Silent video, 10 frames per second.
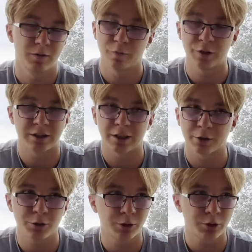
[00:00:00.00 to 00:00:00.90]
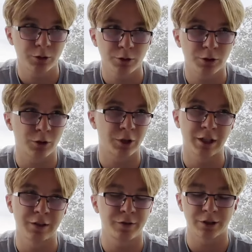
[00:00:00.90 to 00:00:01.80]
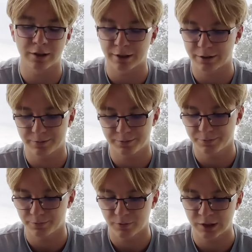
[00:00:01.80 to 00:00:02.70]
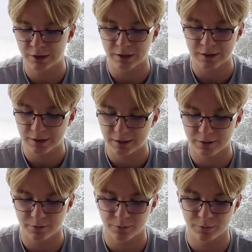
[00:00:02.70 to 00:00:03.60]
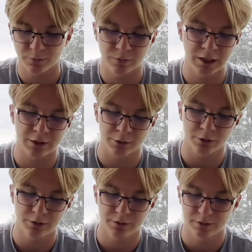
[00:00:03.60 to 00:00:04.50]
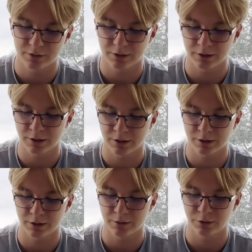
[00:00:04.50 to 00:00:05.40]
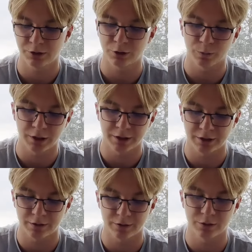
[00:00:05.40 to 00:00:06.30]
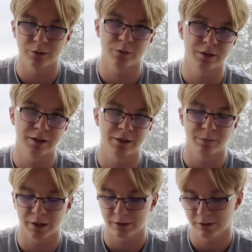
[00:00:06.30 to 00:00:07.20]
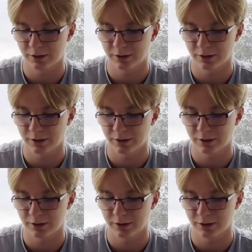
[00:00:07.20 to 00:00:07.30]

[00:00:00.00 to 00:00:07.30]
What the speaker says: things like Hoot or anything like. It's just that good. You need to play it to see it, but